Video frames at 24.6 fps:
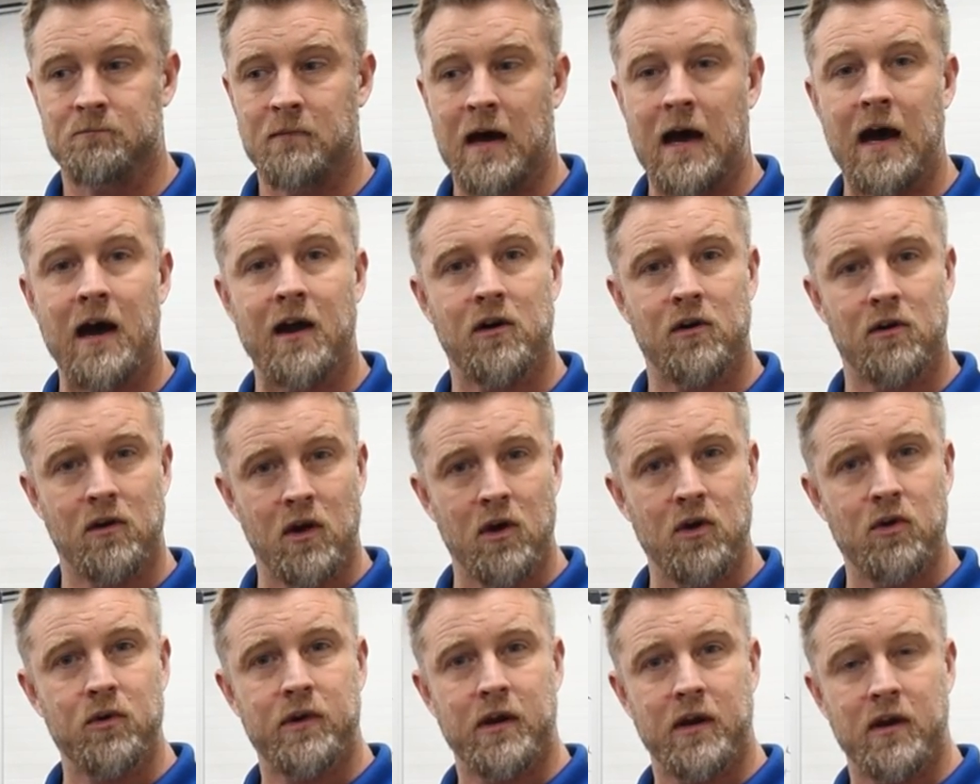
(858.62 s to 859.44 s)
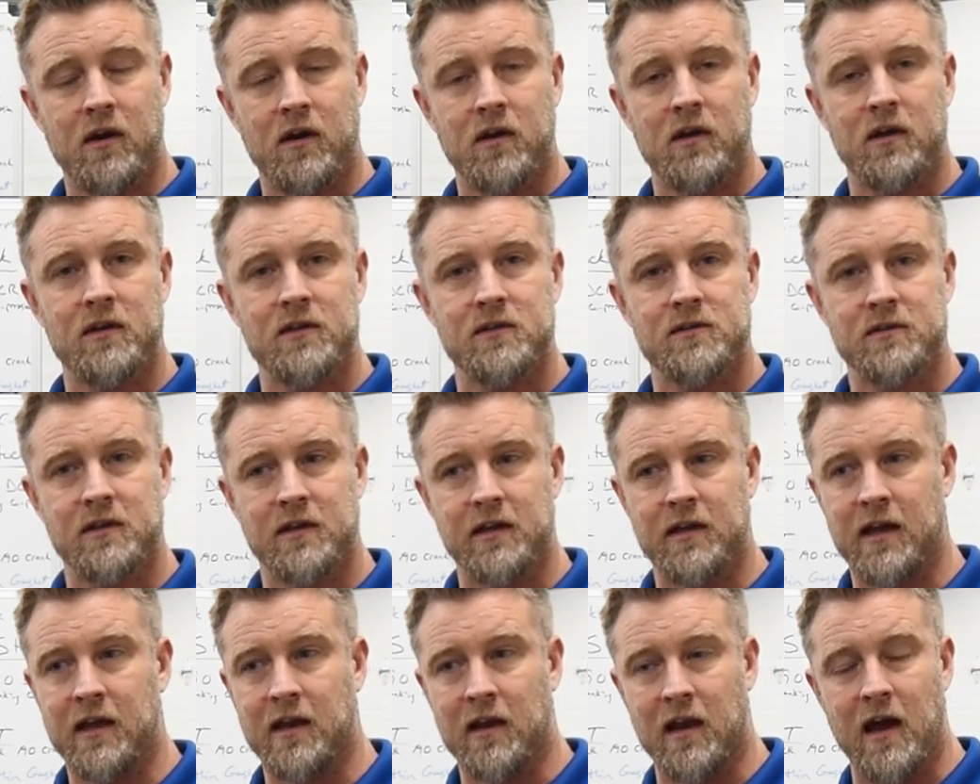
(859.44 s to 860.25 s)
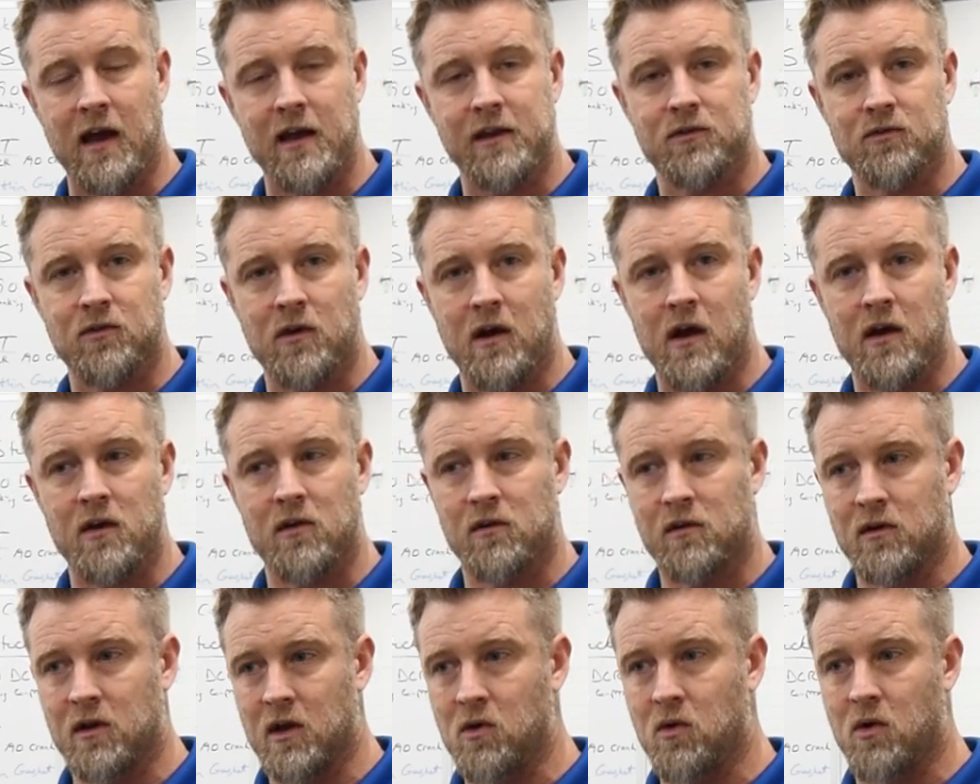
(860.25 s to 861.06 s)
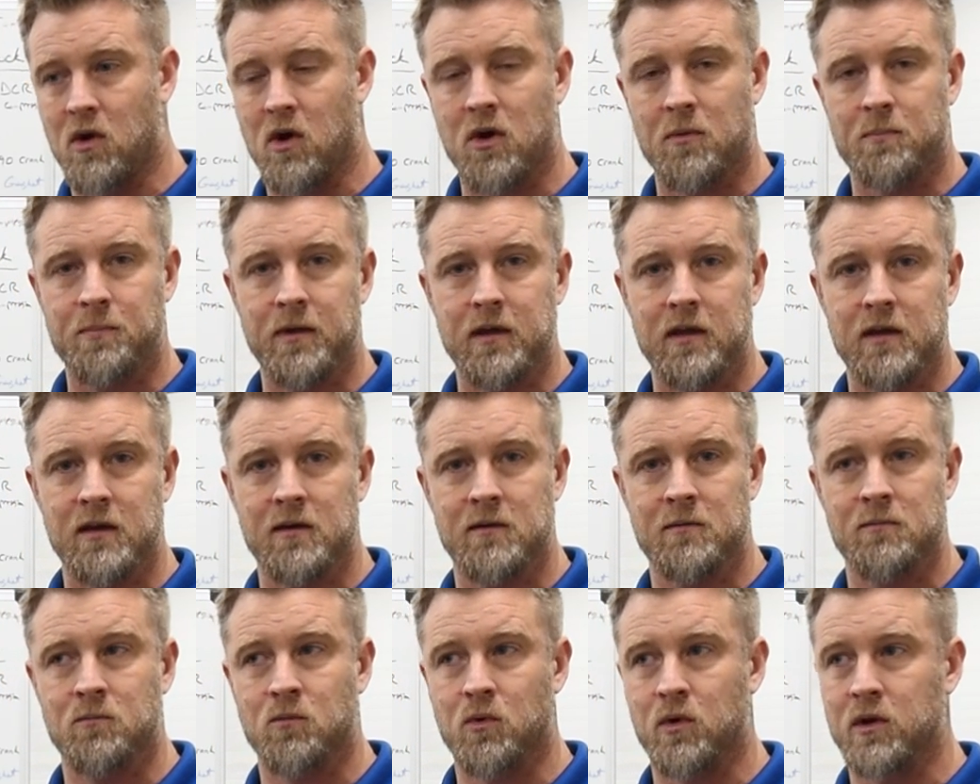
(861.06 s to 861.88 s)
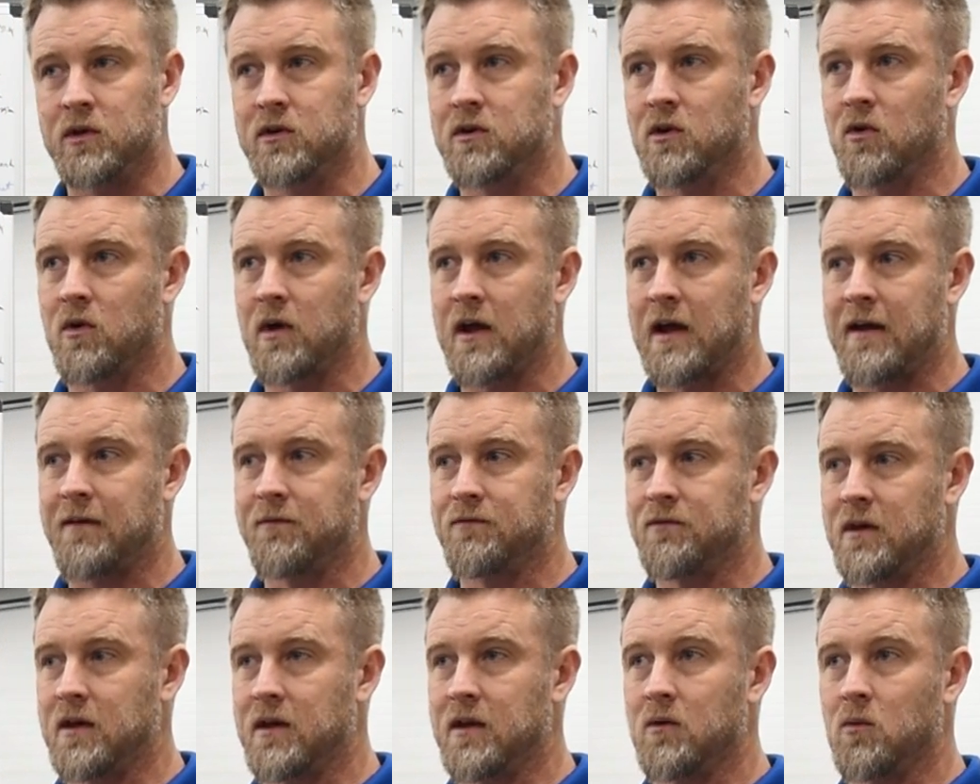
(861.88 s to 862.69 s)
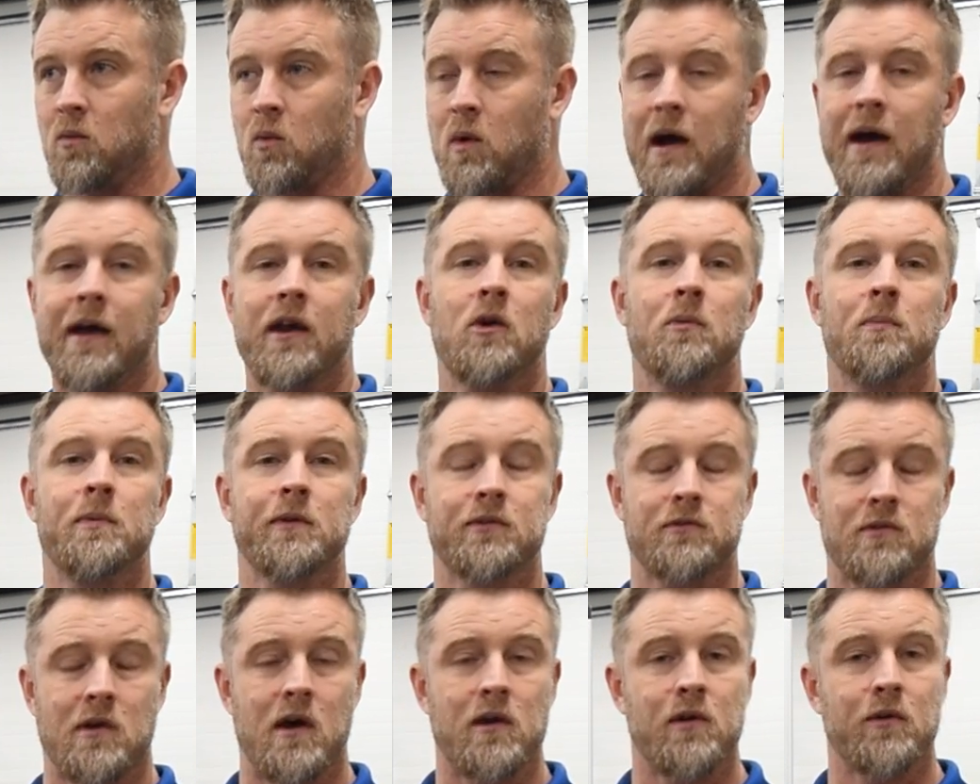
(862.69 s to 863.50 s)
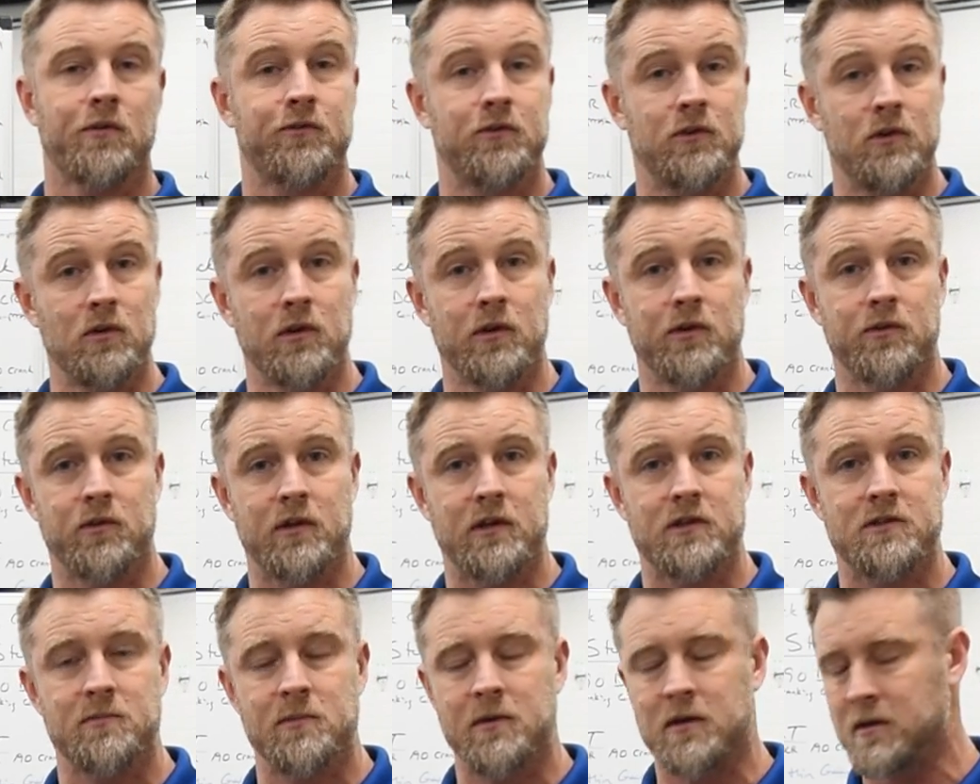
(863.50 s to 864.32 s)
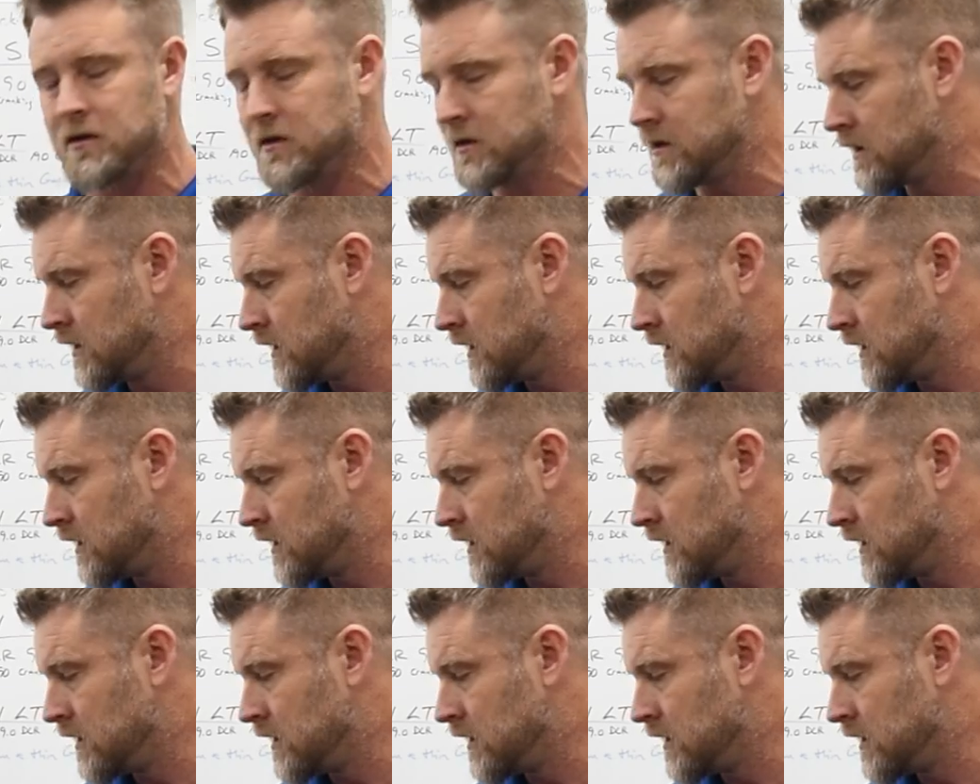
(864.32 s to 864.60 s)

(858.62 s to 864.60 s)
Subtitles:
higher load areas at light throttle, low RPM, where you don't have that wide open throttle fuel enrichment.